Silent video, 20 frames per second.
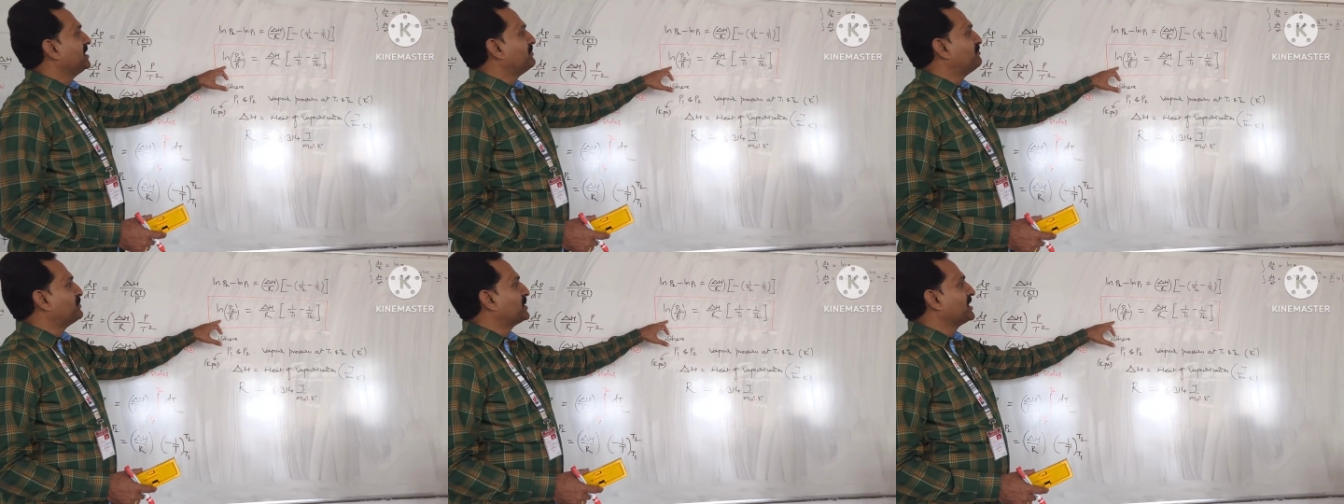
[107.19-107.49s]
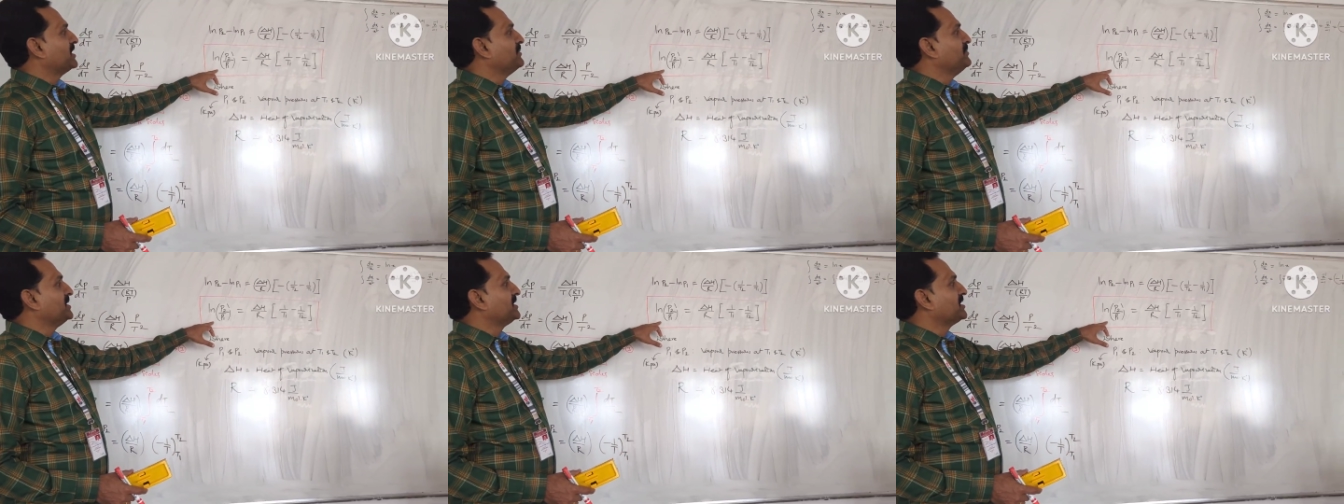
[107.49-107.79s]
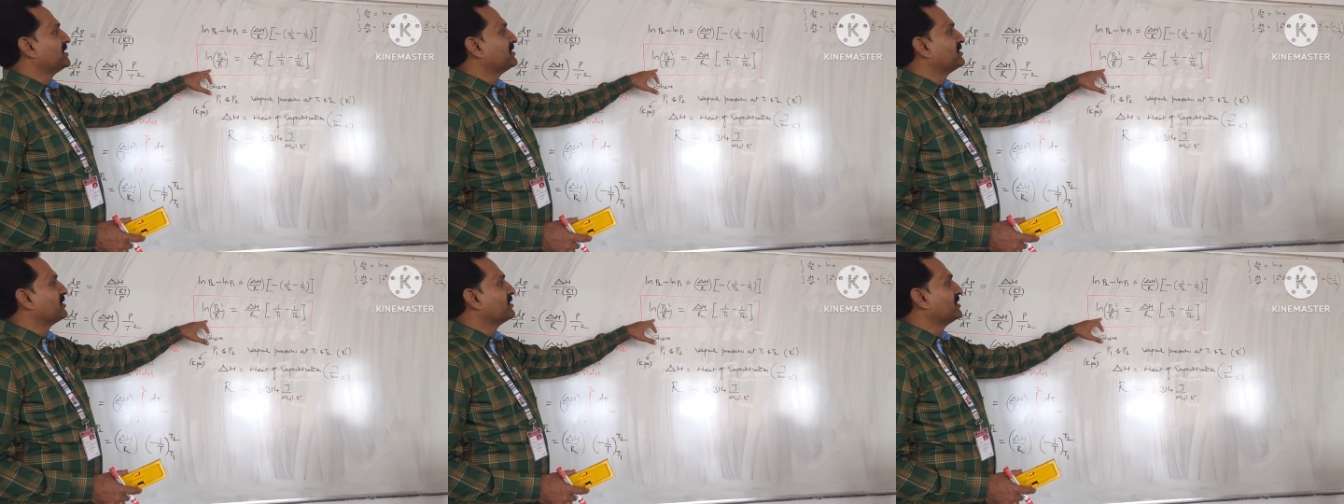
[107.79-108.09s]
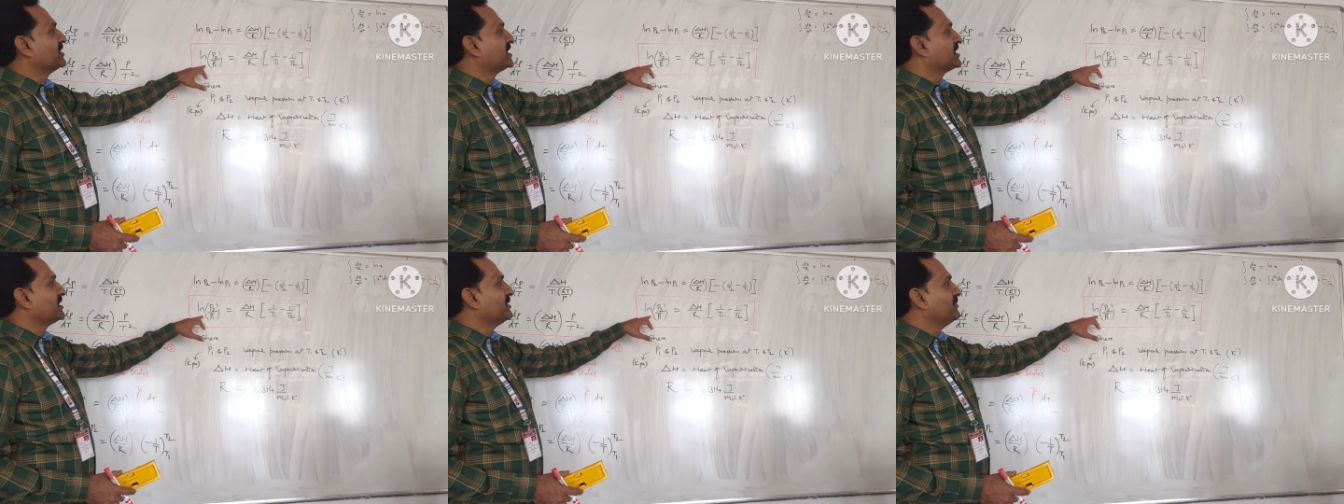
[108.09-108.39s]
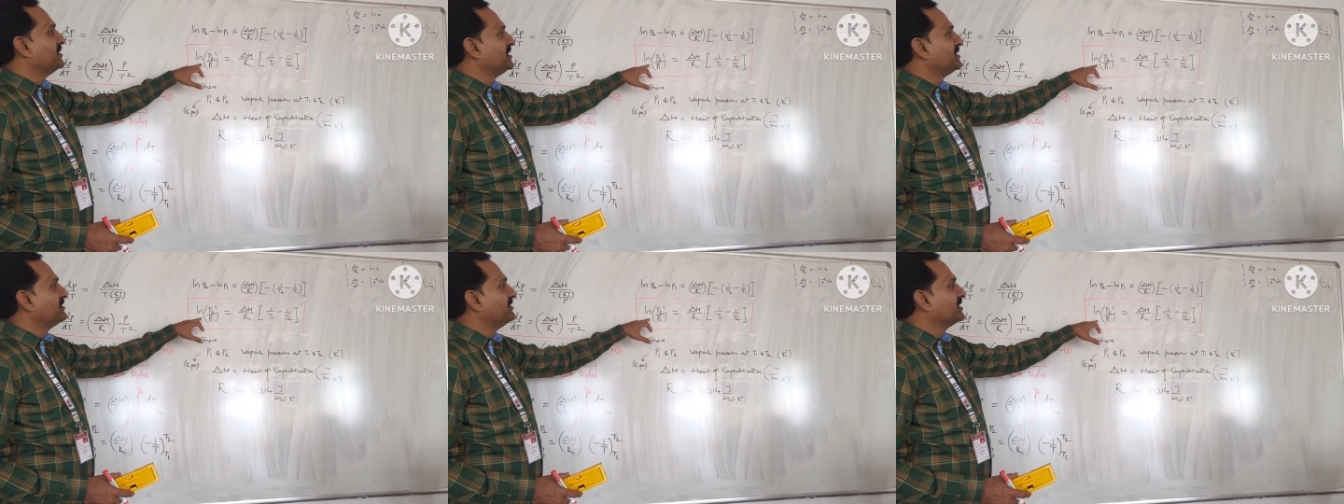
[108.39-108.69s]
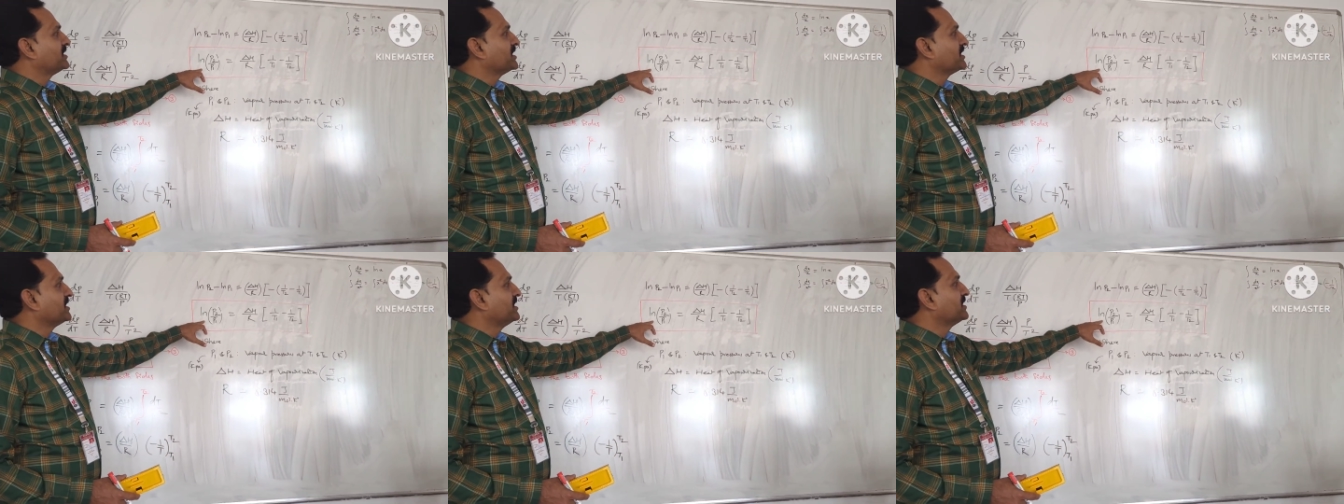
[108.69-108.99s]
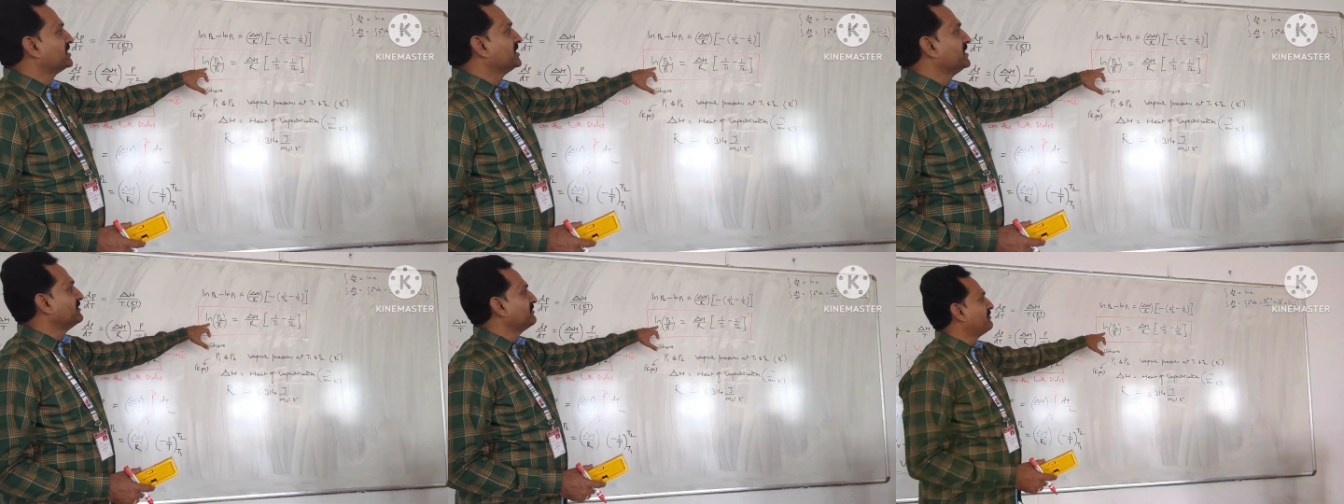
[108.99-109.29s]
upper limit and lower limit, we can
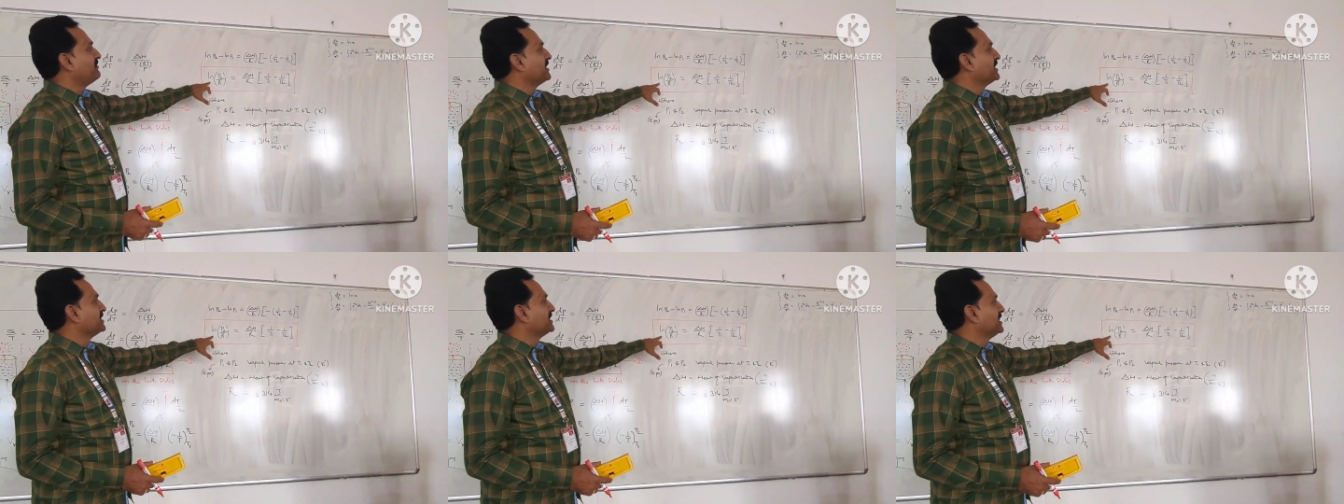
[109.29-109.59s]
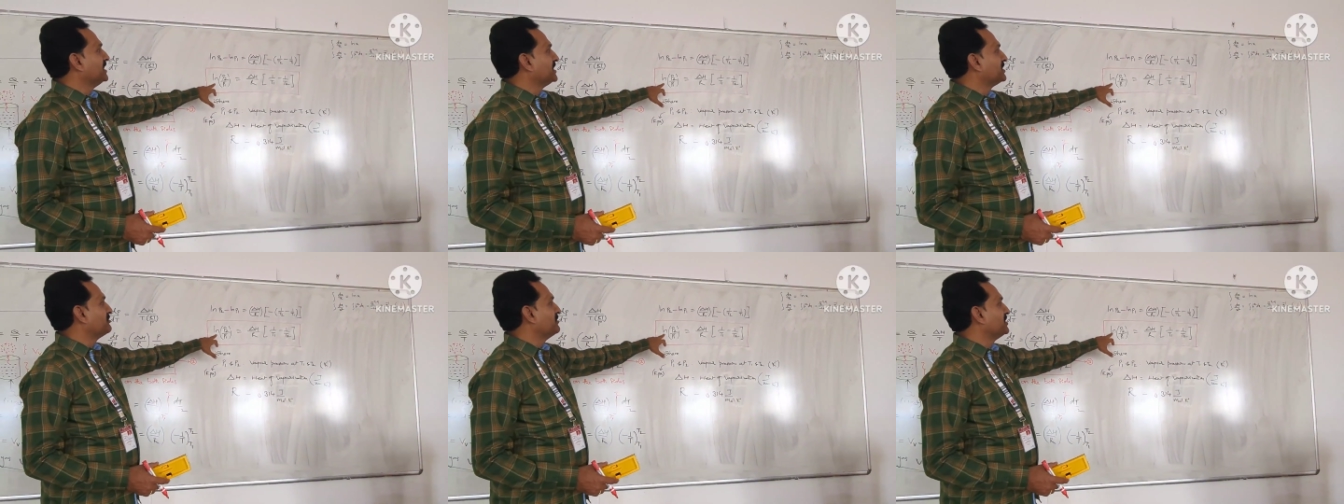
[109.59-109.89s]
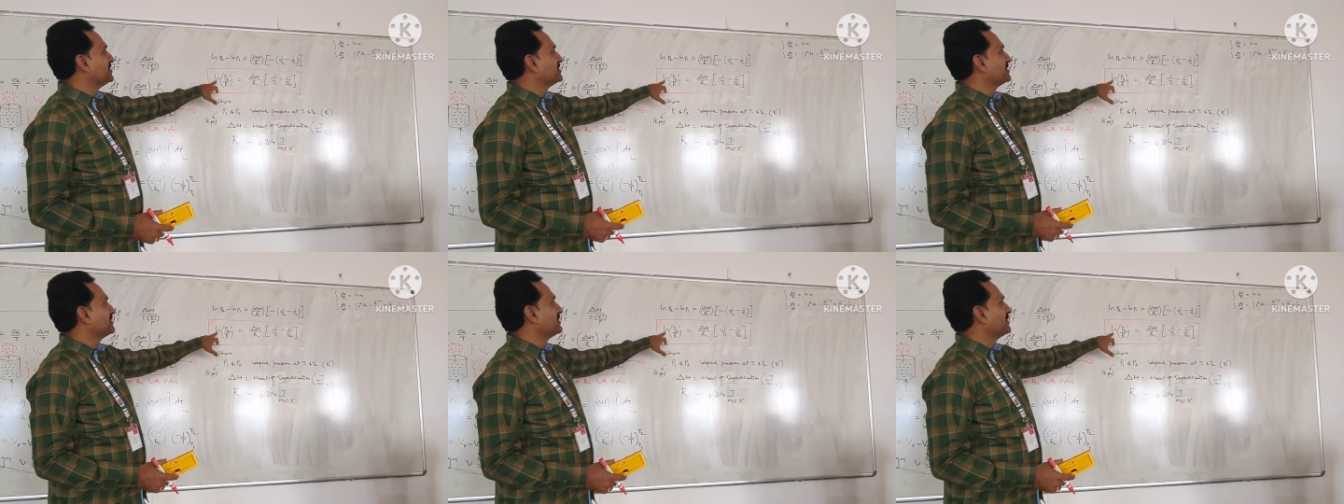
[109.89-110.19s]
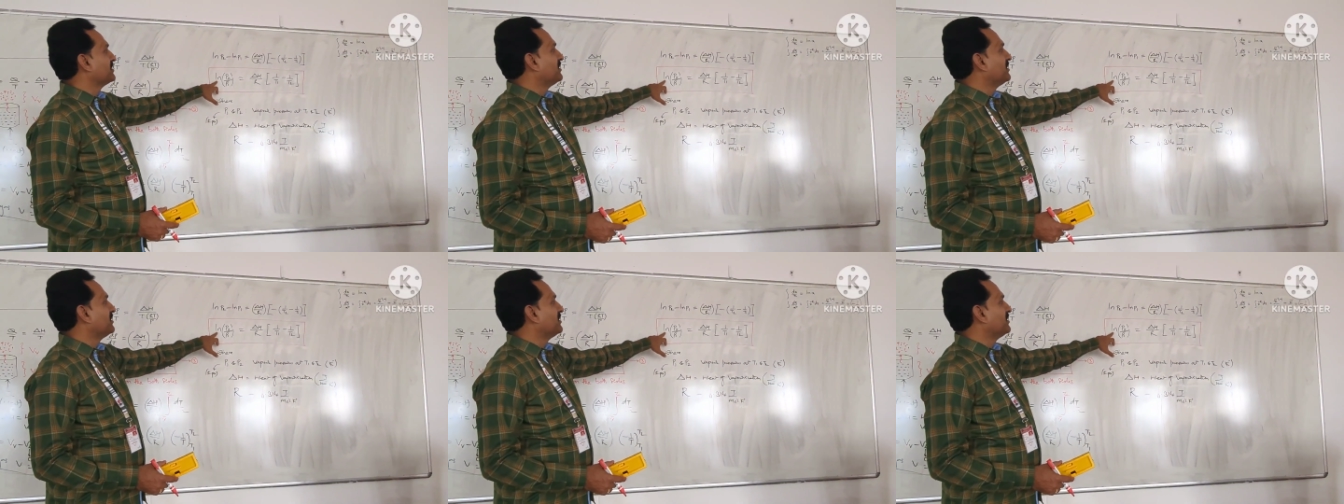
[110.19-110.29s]
get the final equation.